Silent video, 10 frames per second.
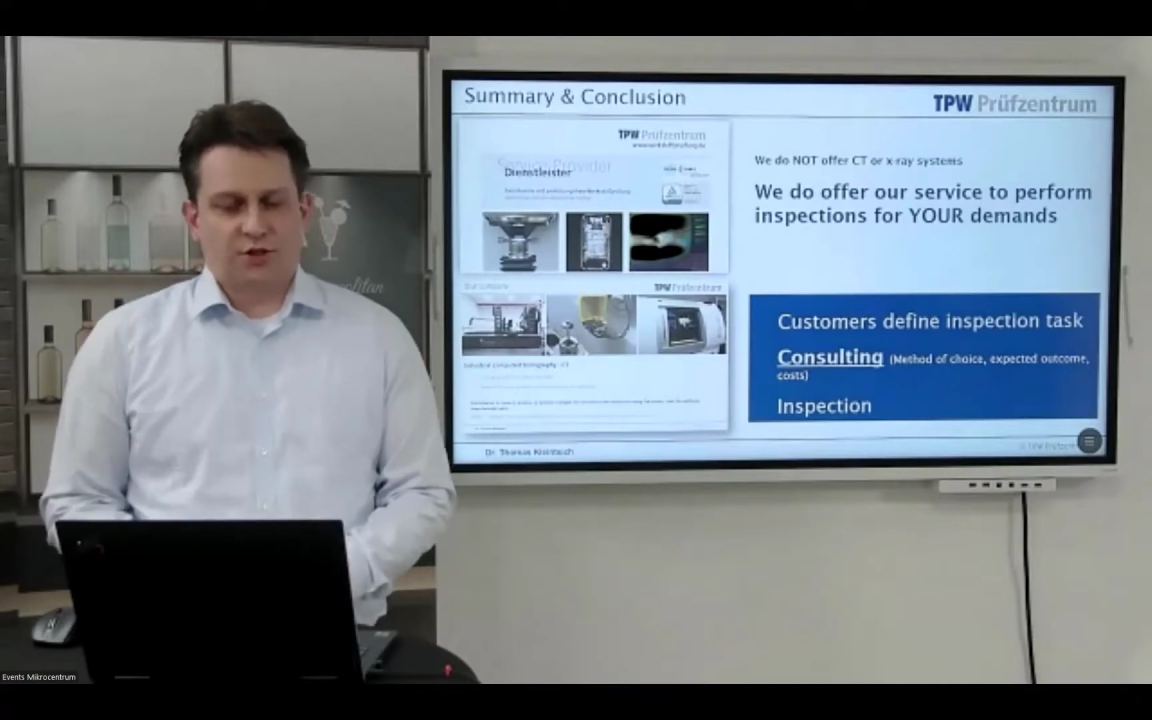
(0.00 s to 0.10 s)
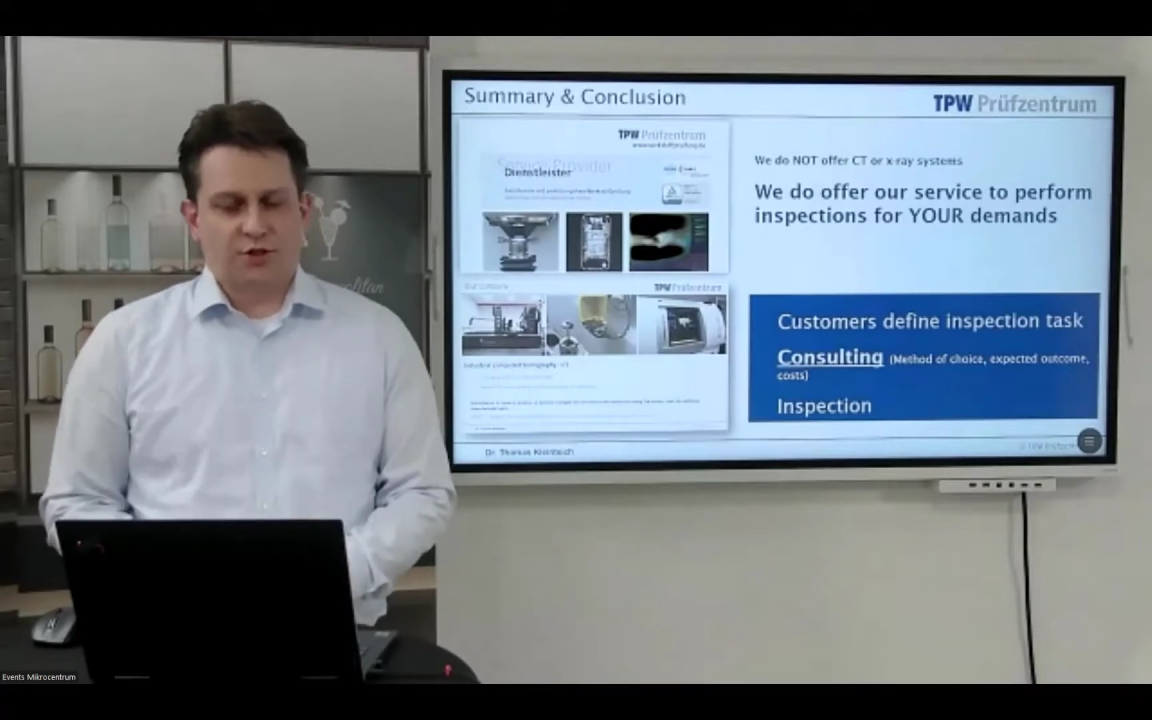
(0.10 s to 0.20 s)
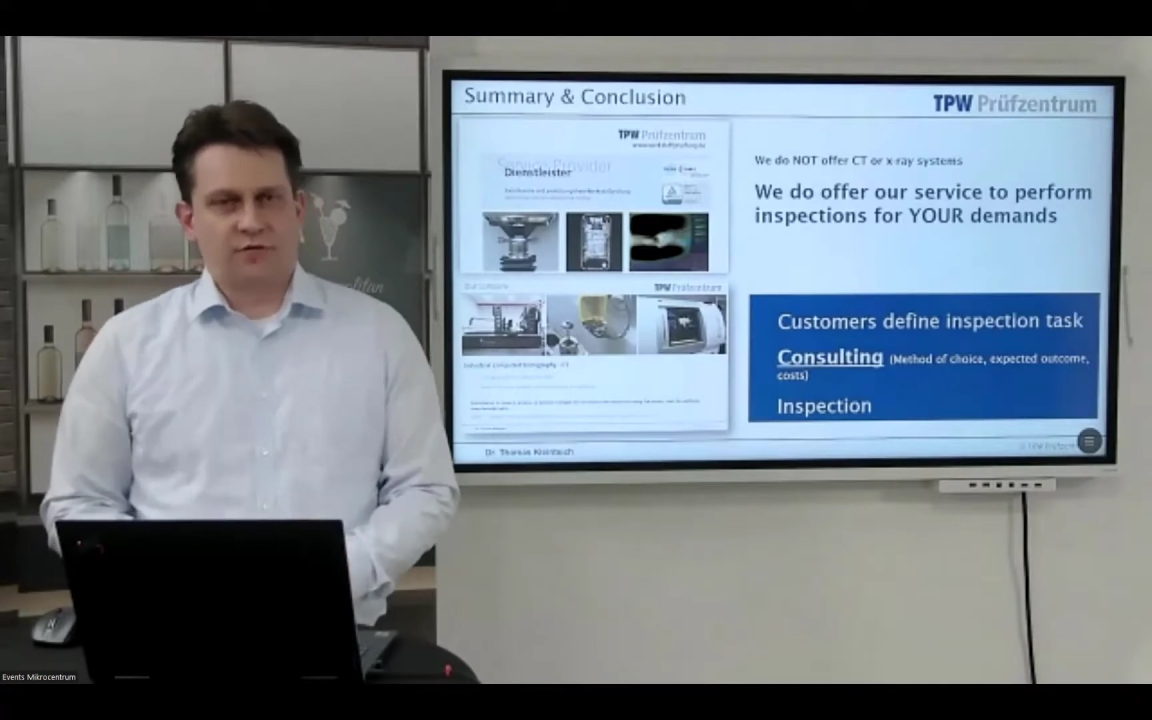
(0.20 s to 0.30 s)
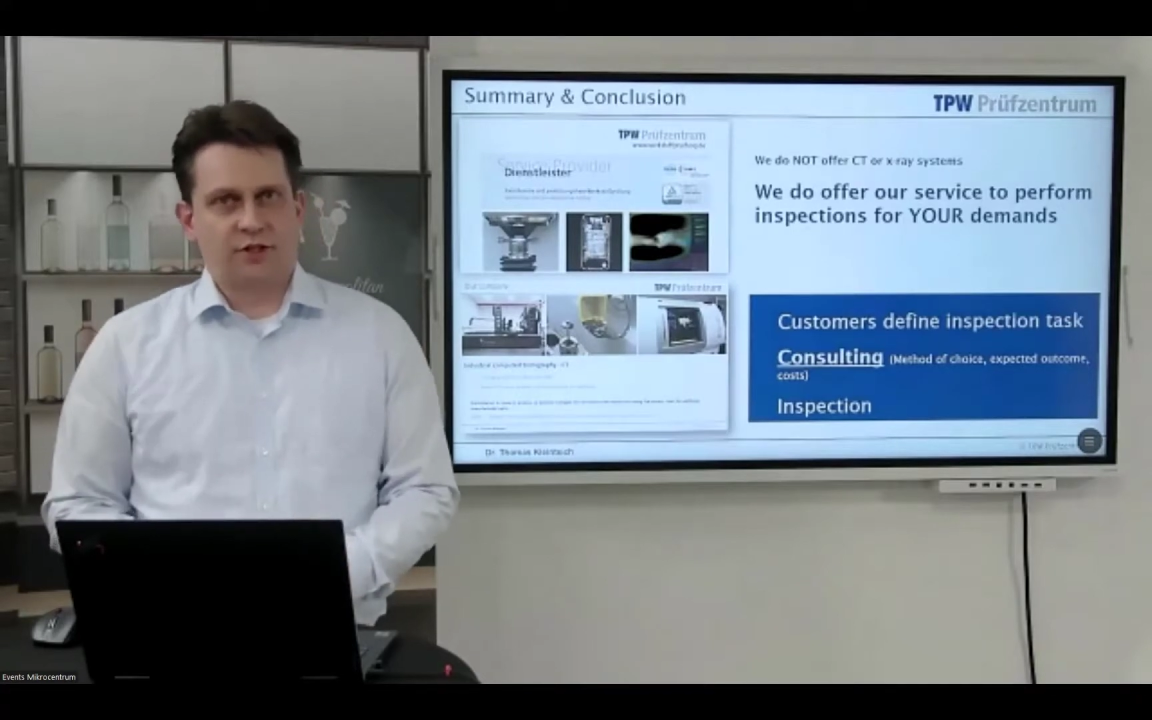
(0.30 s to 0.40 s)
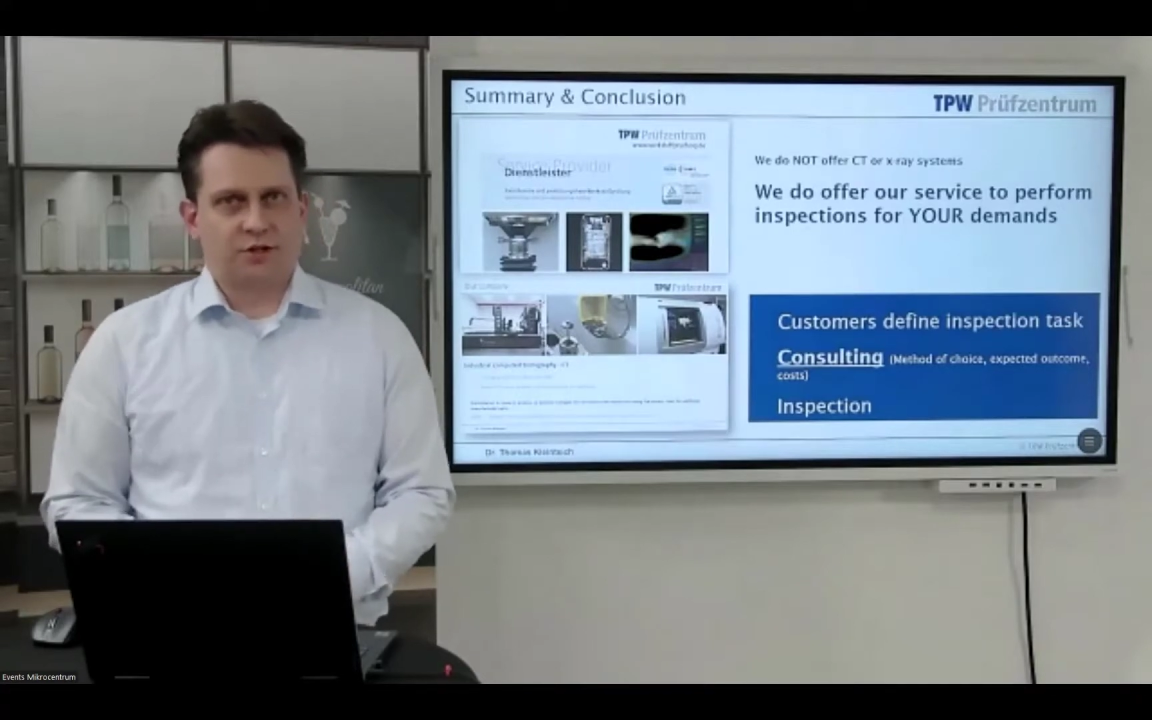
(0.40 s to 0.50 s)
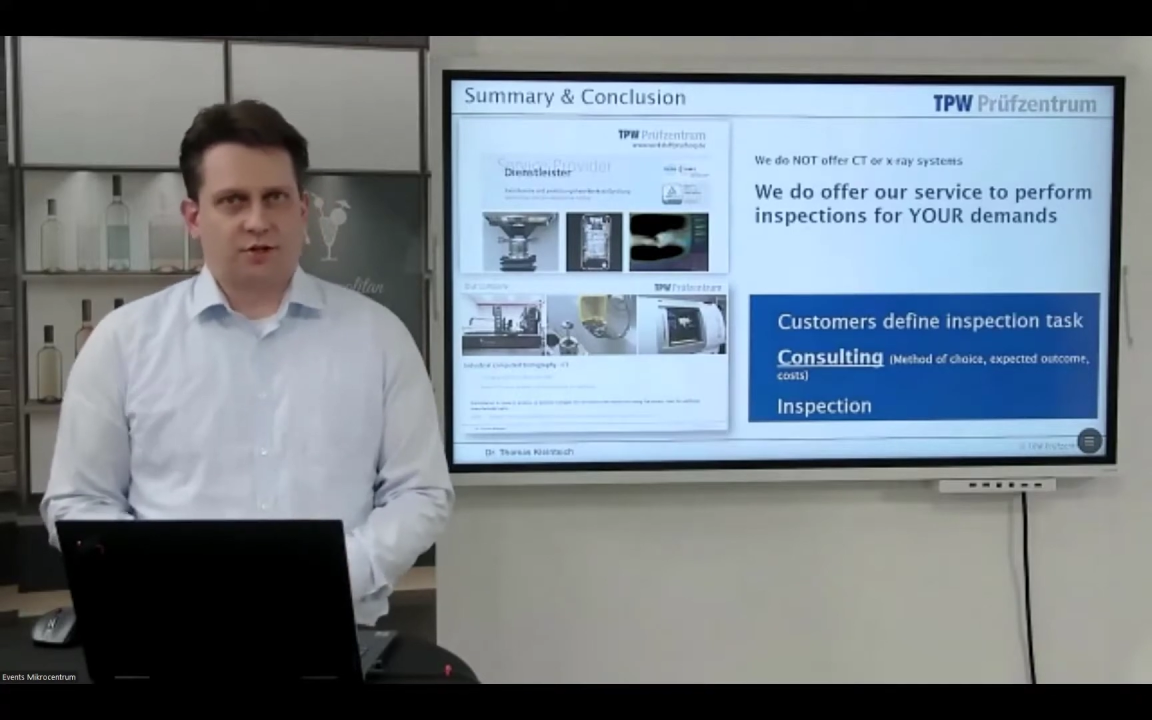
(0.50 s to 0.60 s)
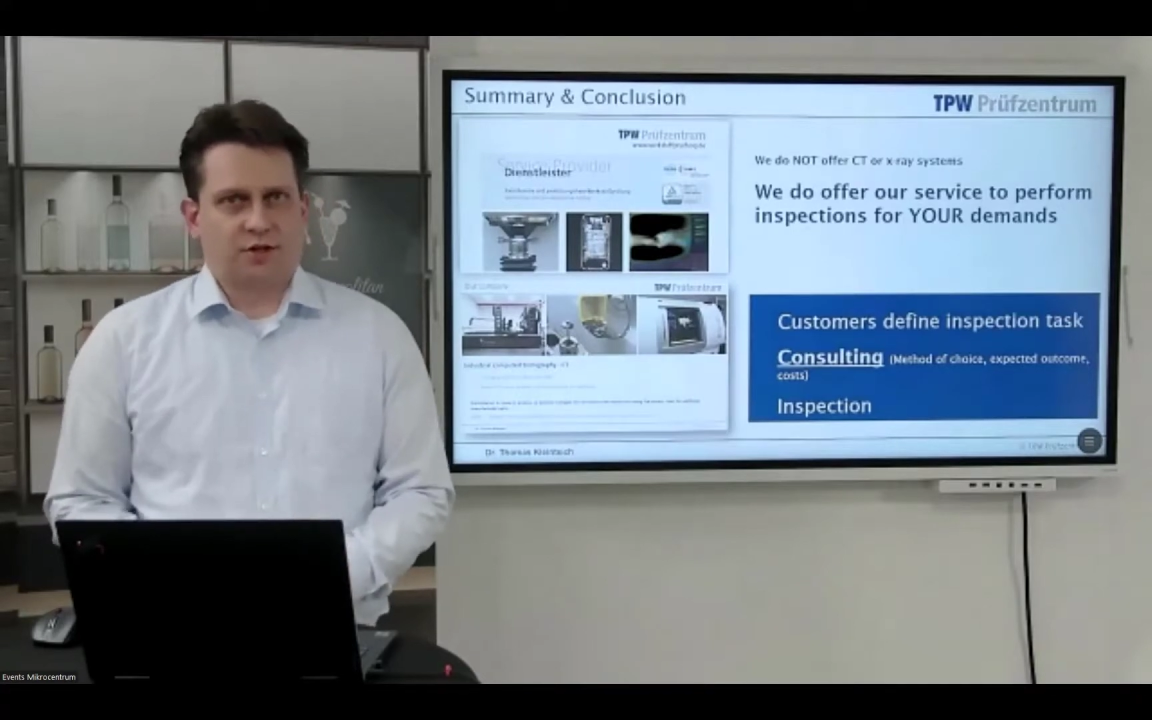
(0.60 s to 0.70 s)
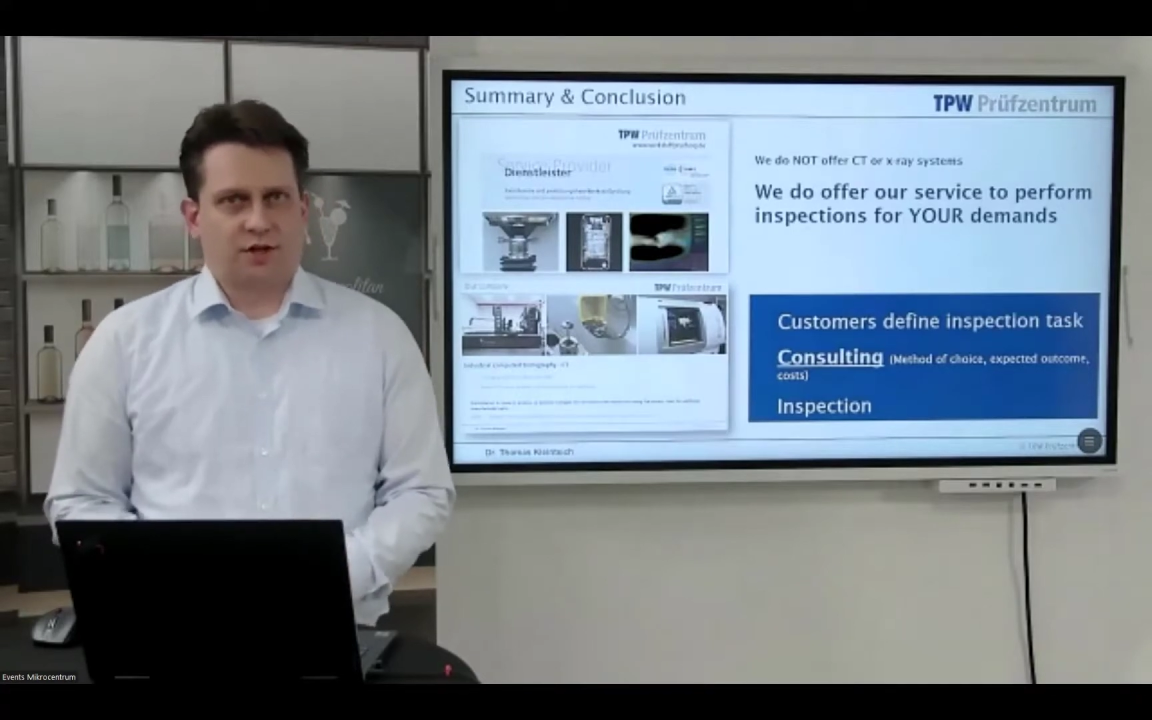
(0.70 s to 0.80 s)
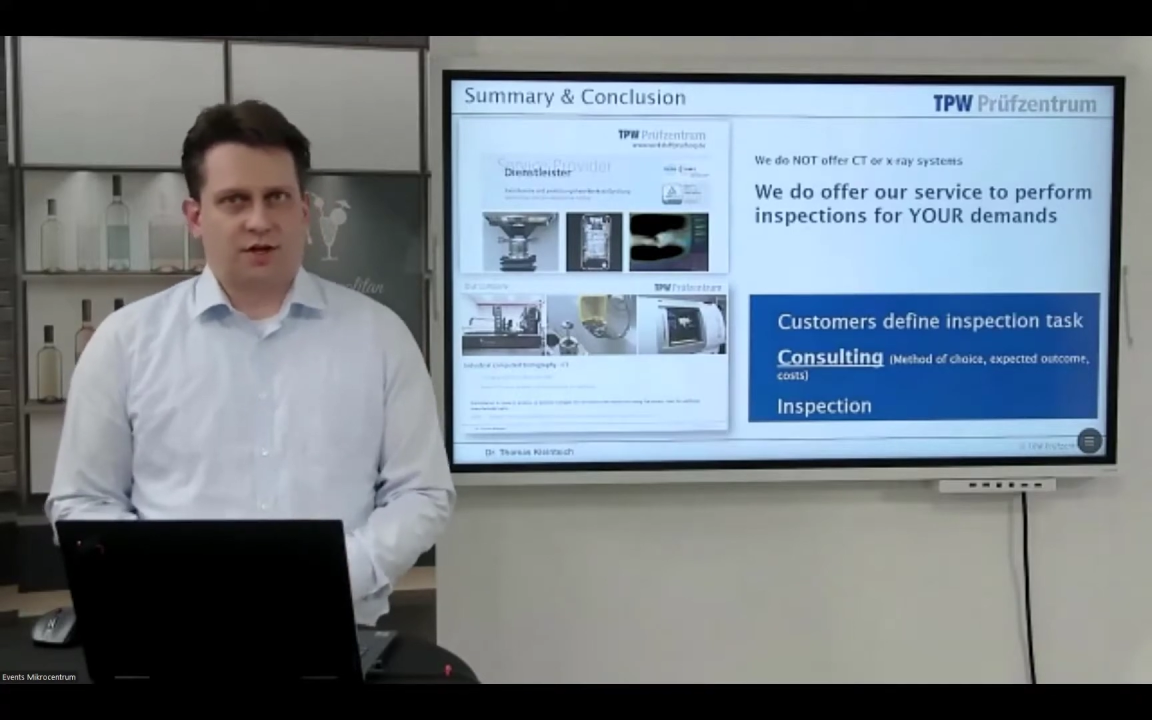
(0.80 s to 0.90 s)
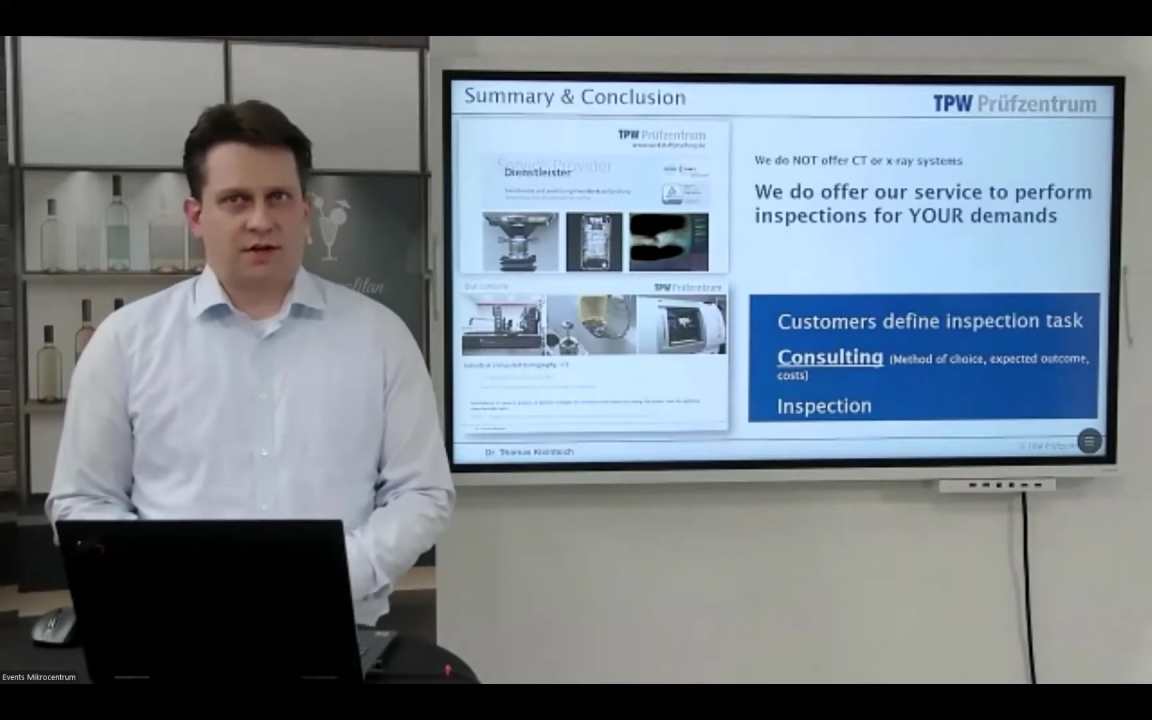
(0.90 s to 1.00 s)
service,